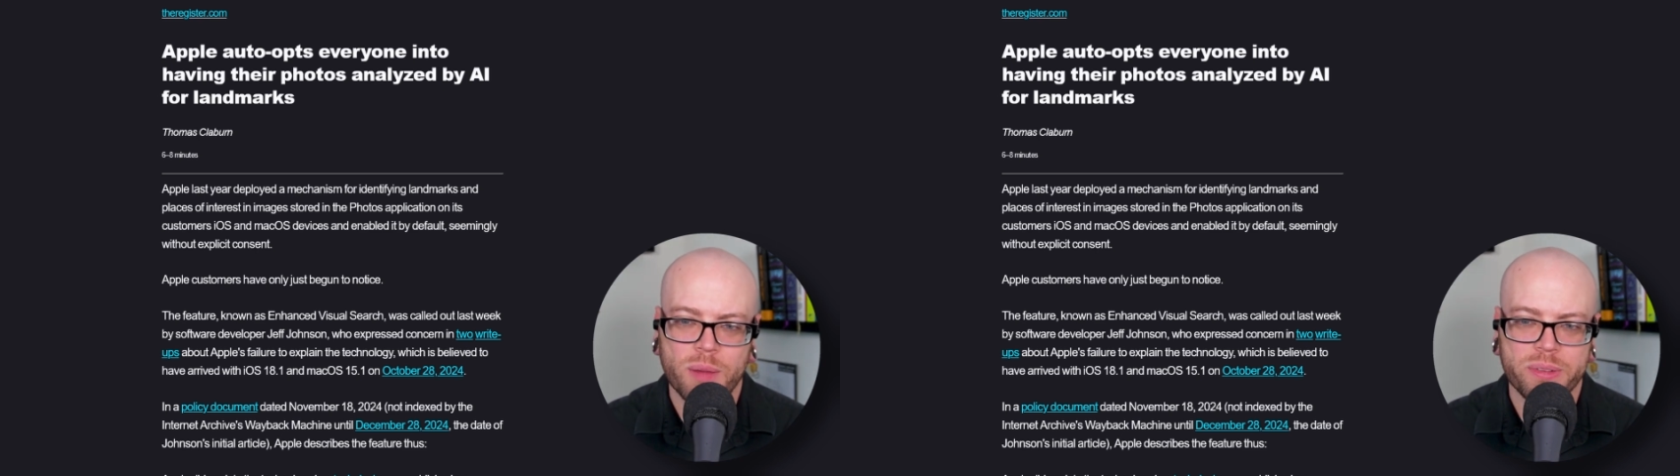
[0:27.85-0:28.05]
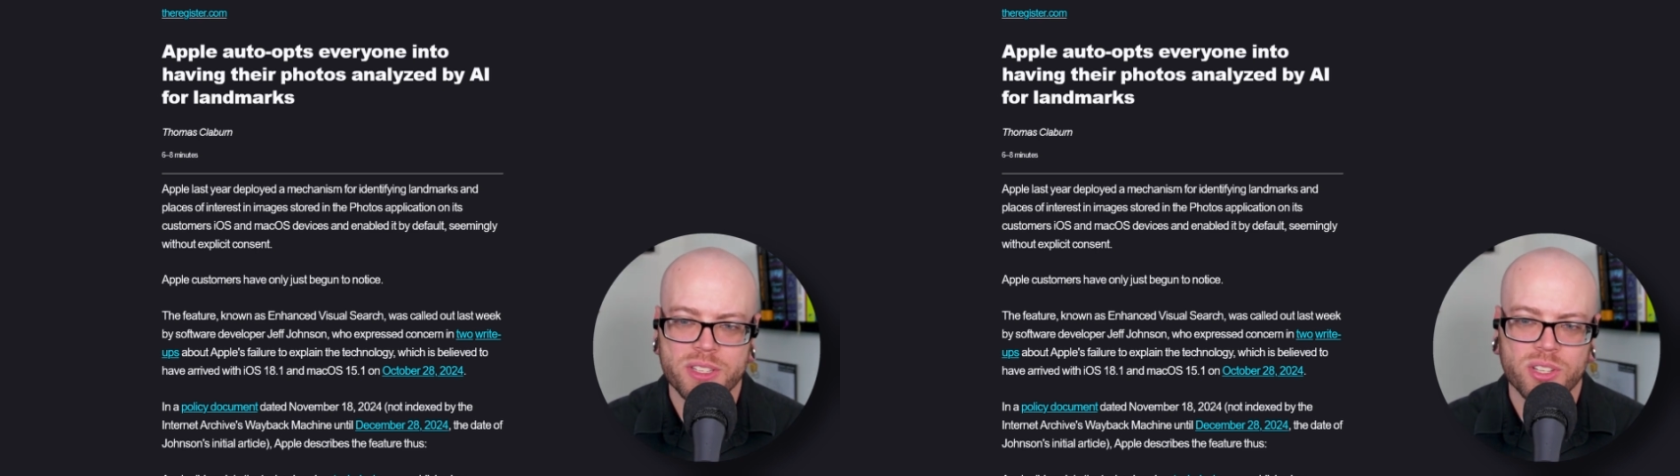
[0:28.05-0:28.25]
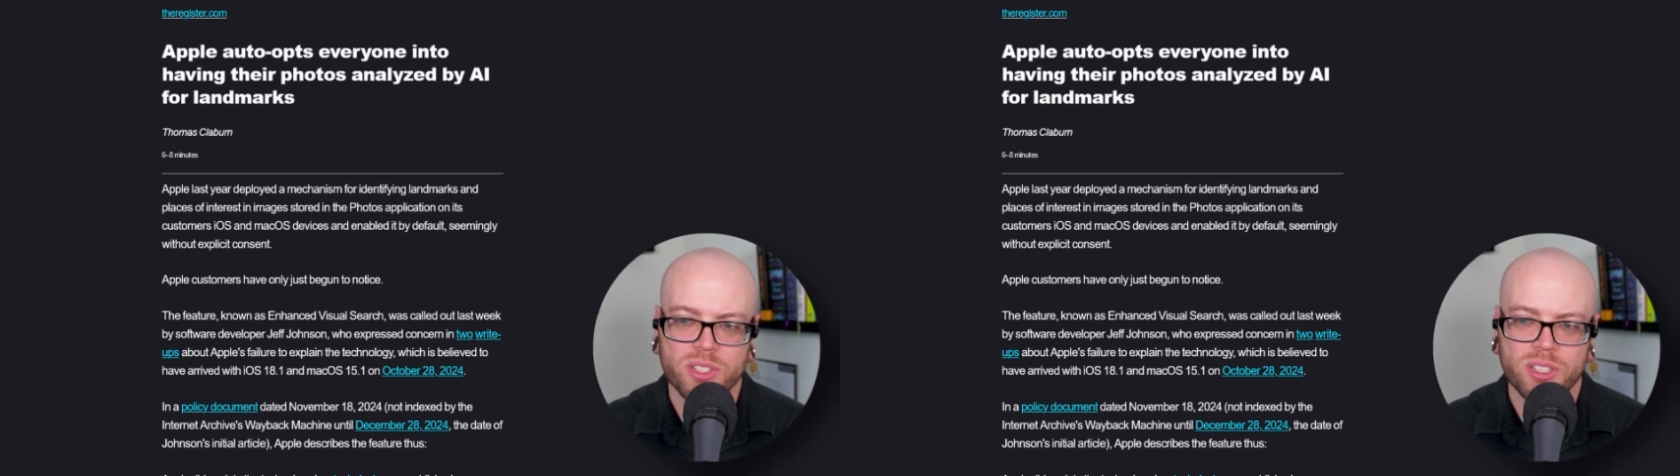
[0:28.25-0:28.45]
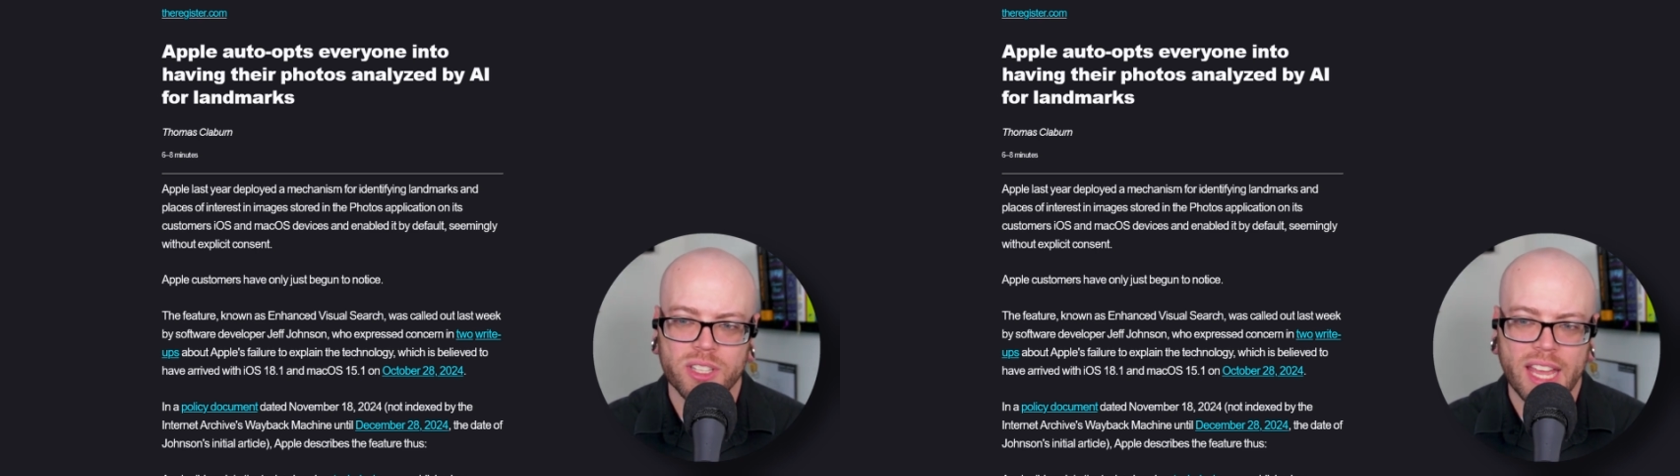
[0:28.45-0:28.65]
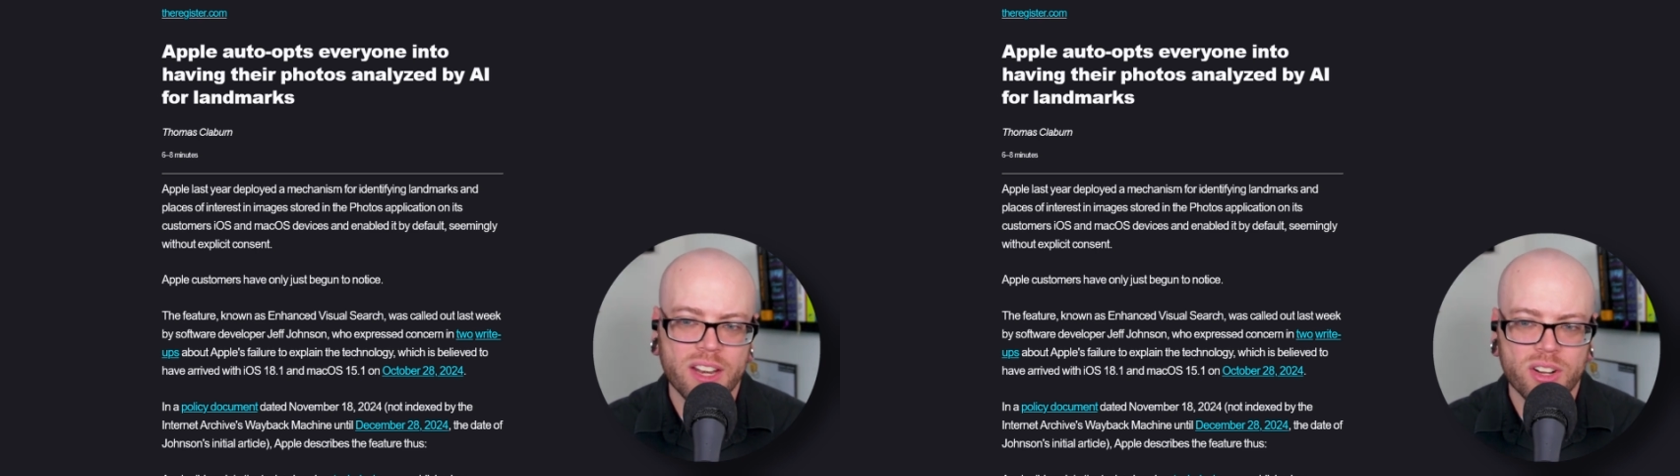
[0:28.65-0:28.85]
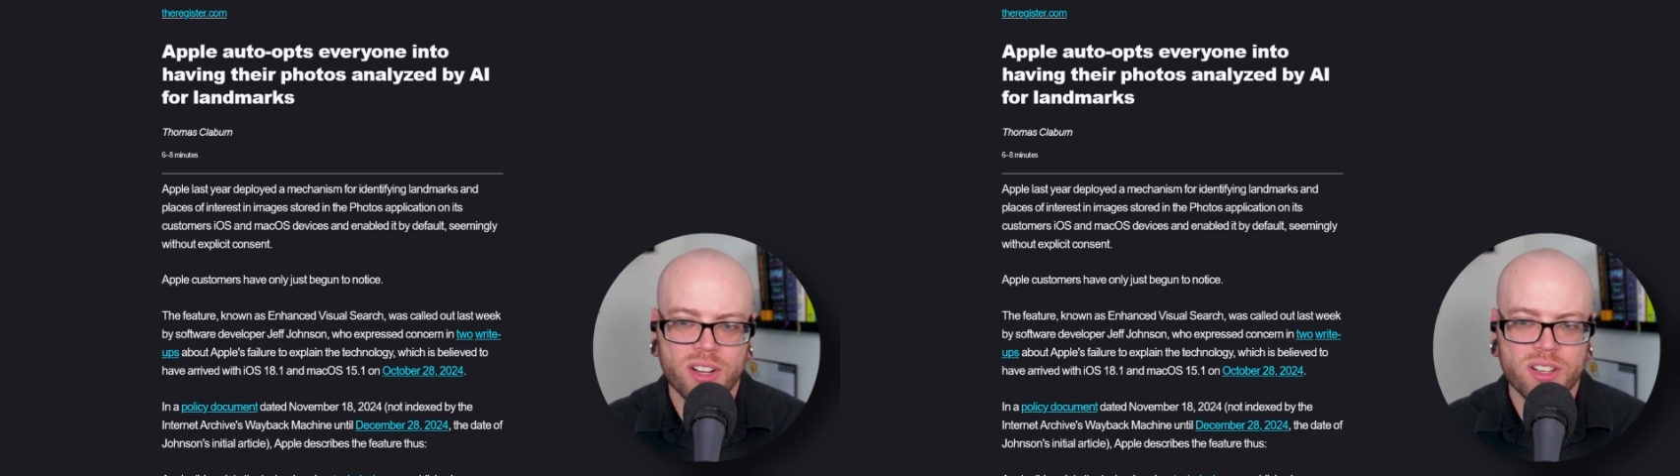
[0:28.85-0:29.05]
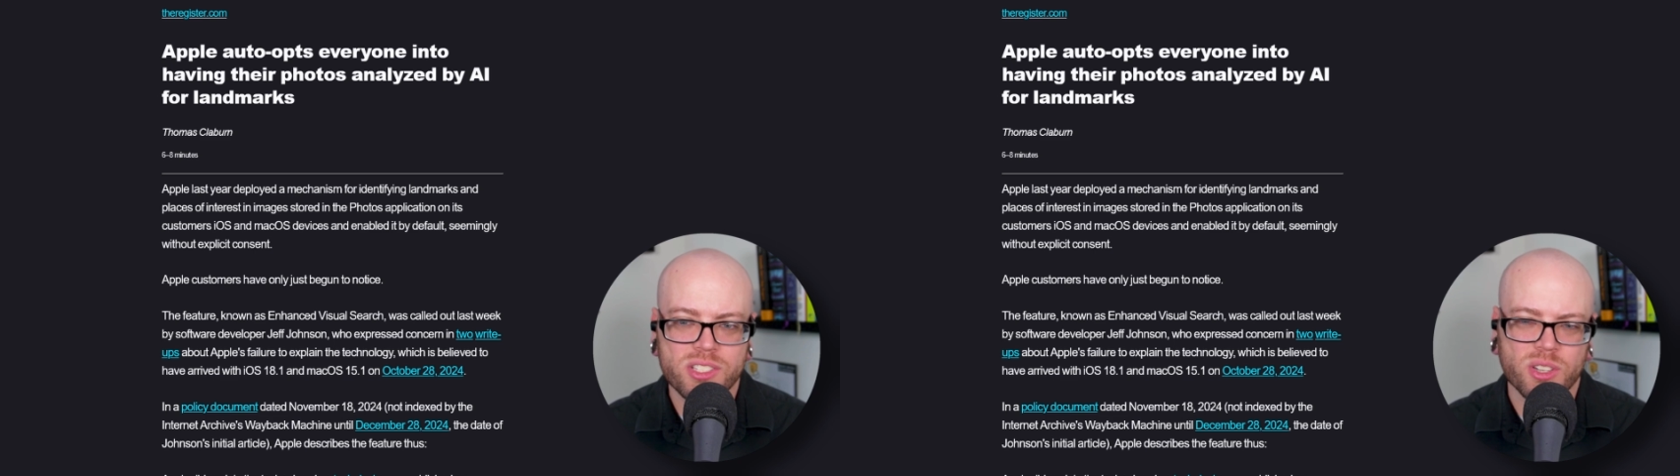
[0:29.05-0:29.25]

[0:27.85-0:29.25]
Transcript: up until later.